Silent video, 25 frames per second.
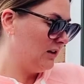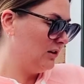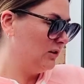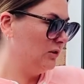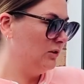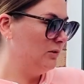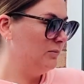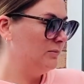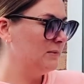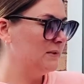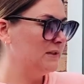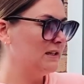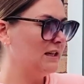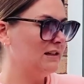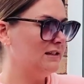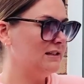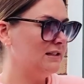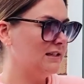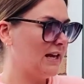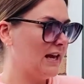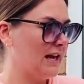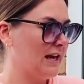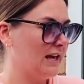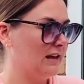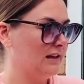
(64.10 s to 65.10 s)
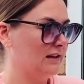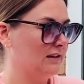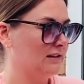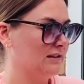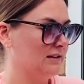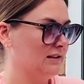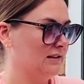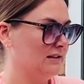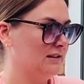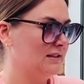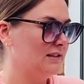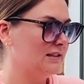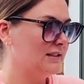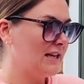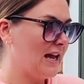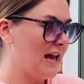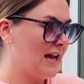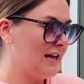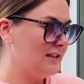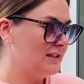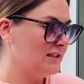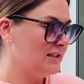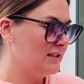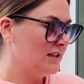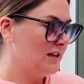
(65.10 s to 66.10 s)
looped and curled and
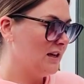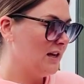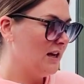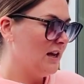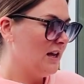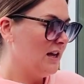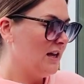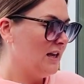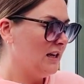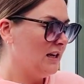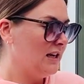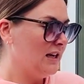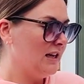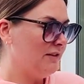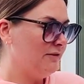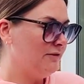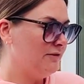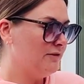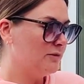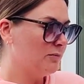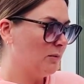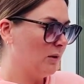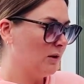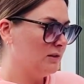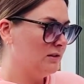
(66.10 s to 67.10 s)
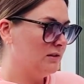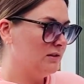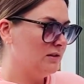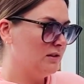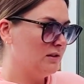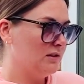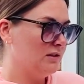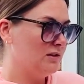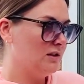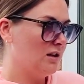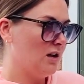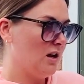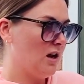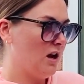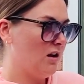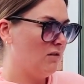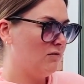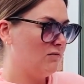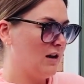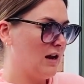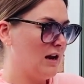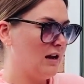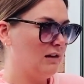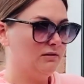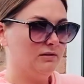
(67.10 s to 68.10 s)
said, "Lift wanted
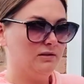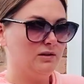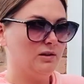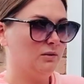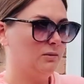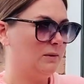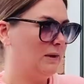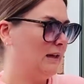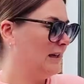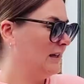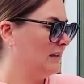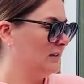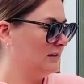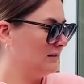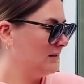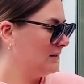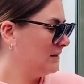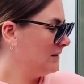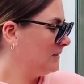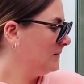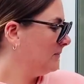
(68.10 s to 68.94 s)
around the world."